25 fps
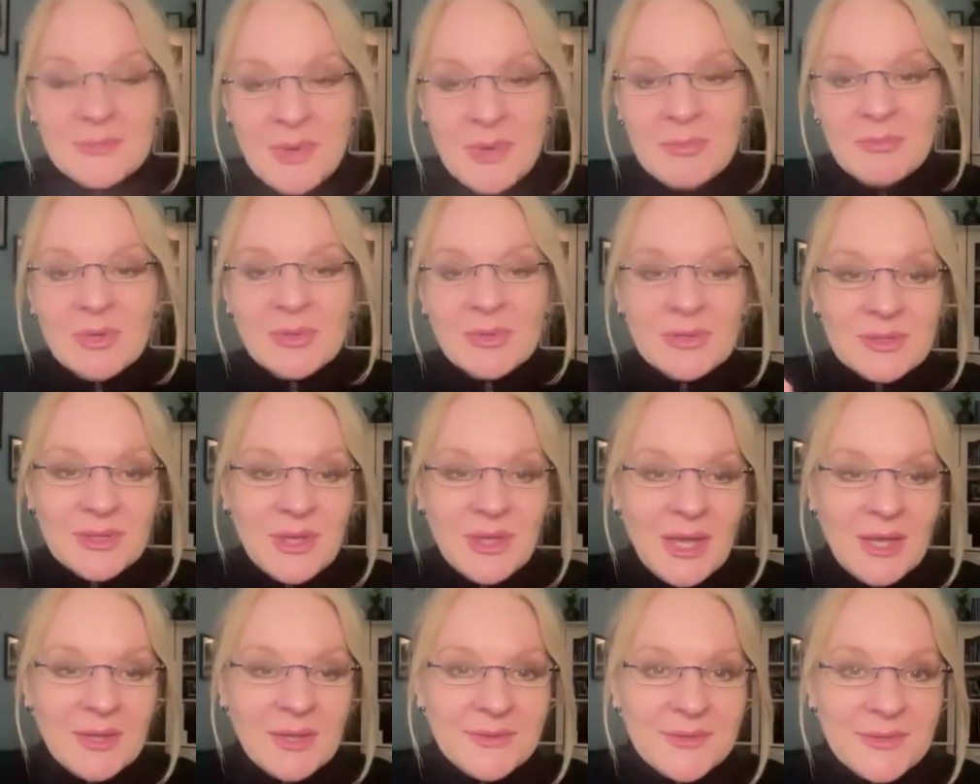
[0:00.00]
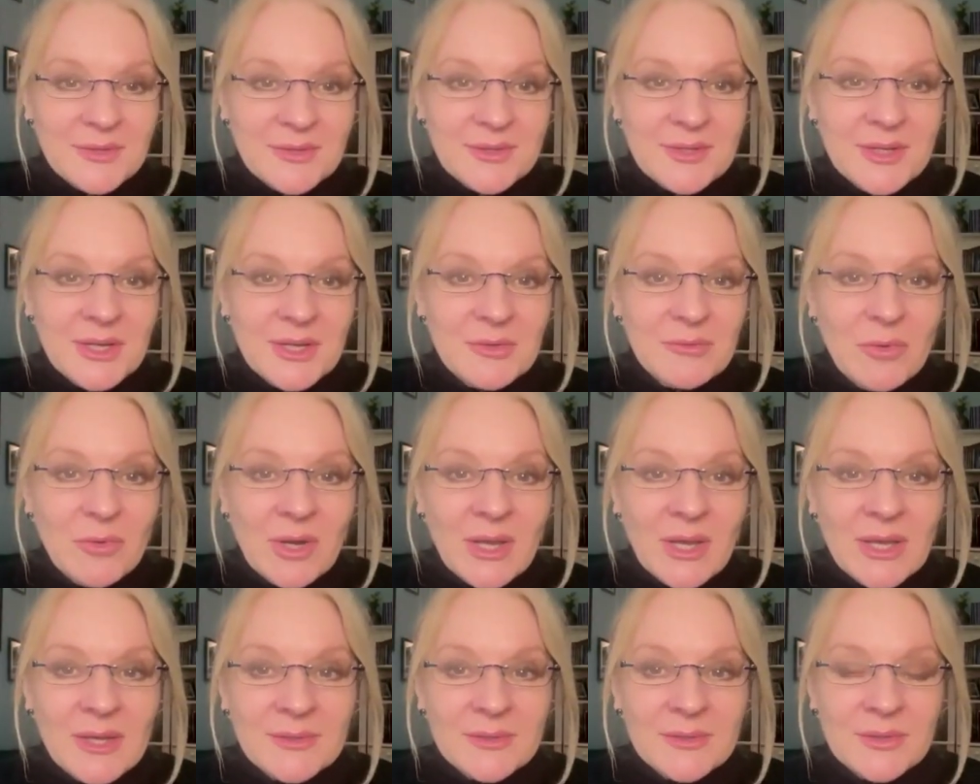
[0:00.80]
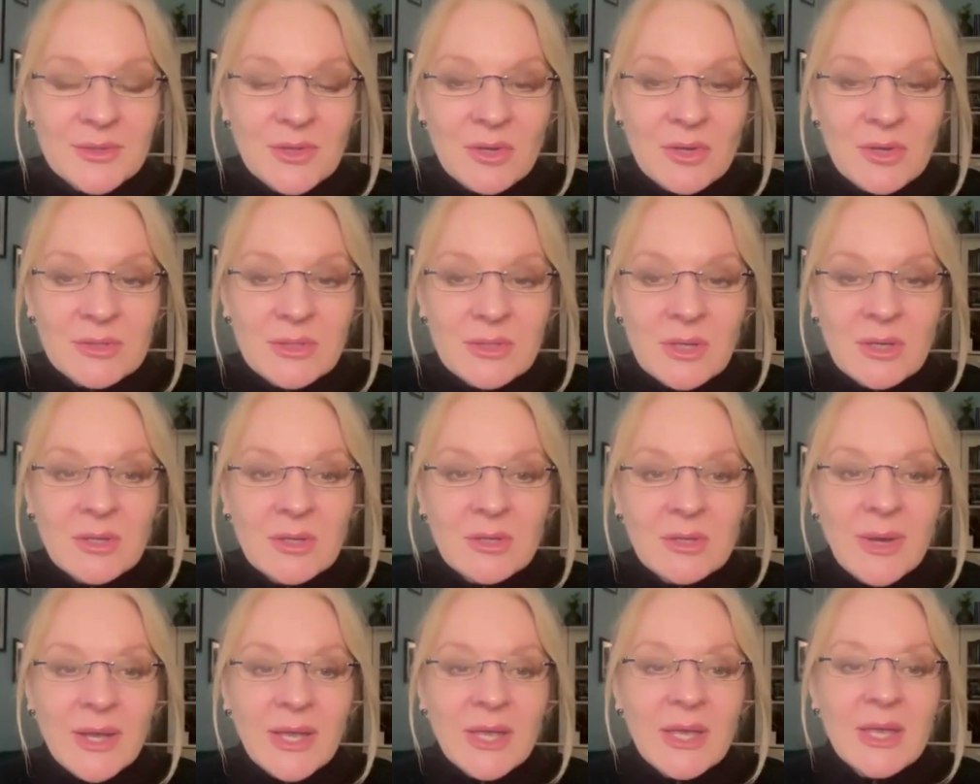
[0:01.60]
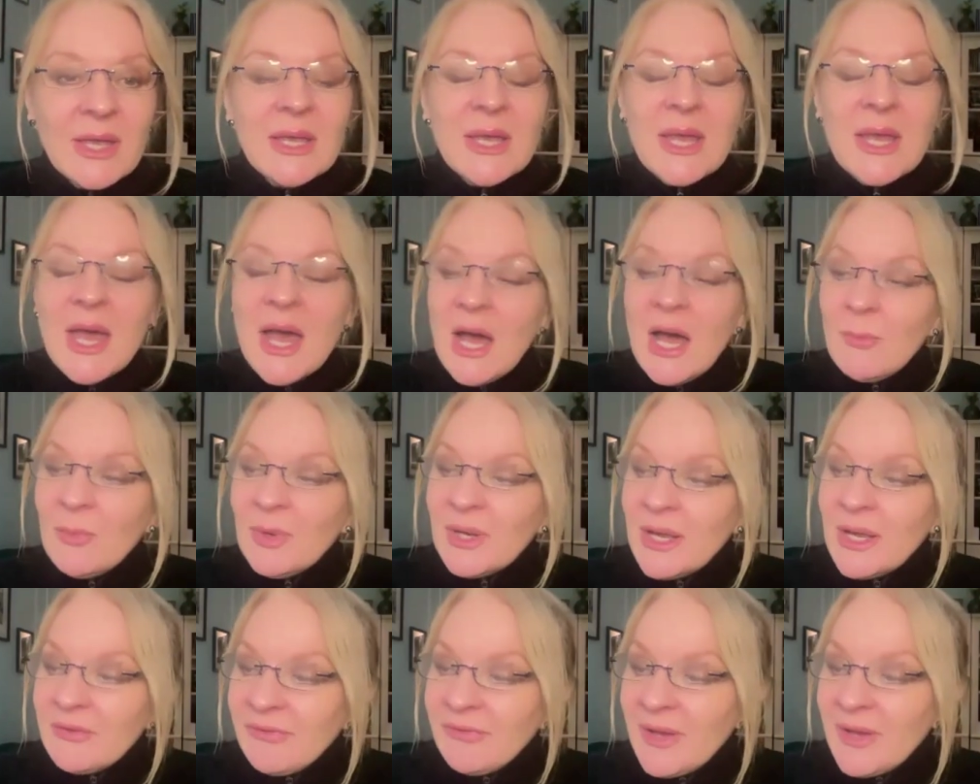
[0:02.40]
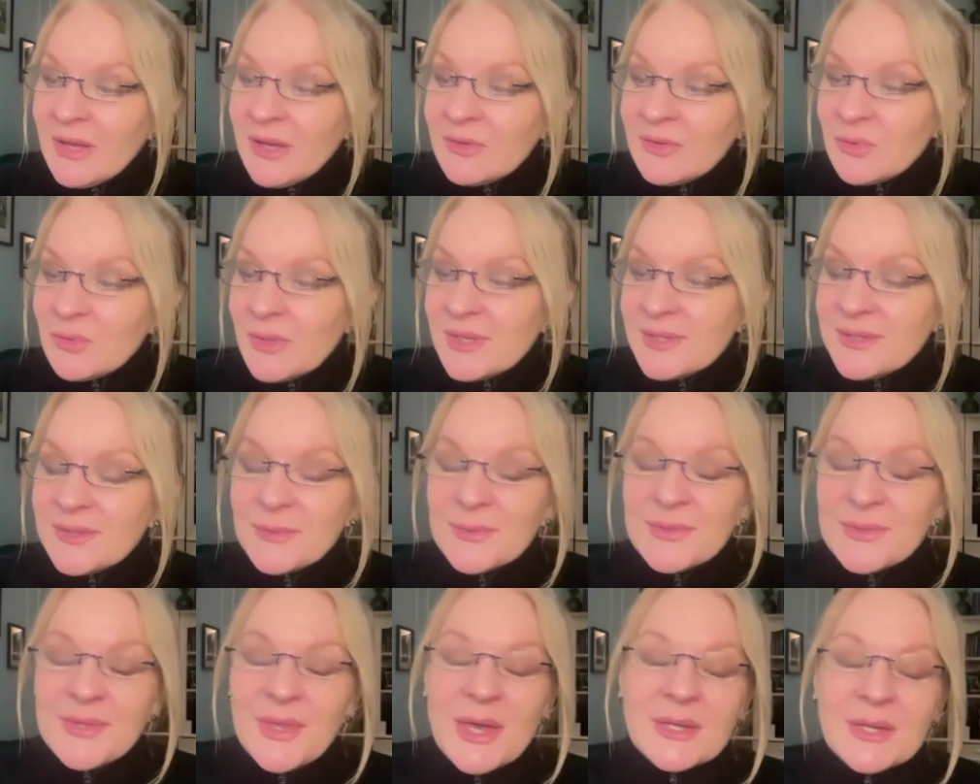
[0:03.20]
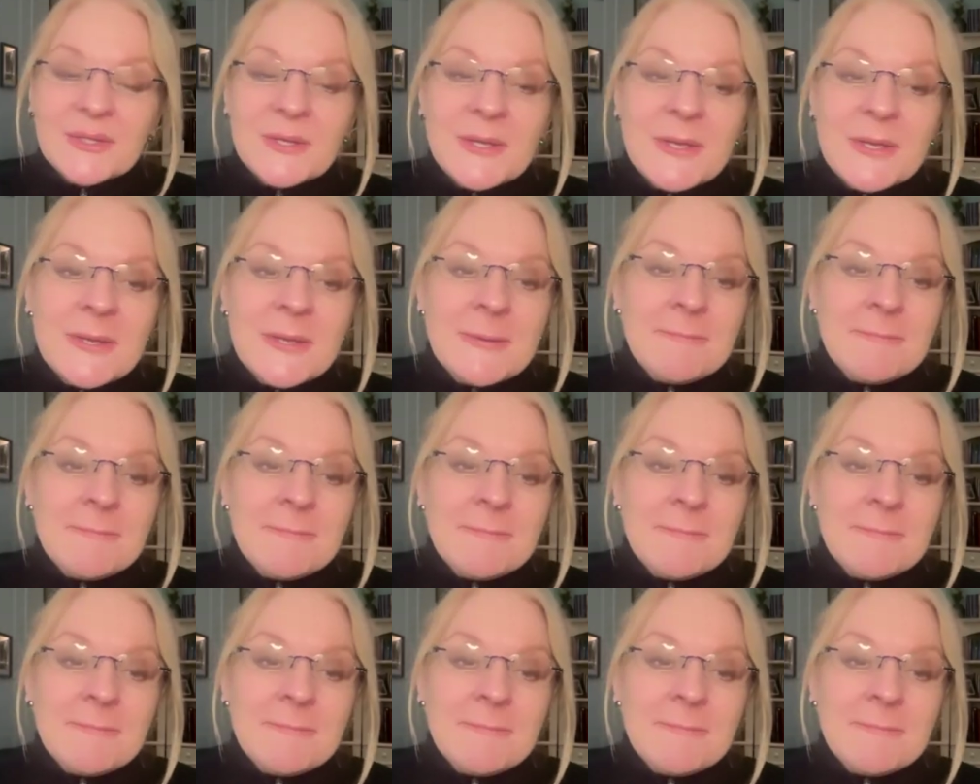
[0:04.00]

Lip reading: My mother's cancer, stage 4 cancer, is going to go away. And what I found was that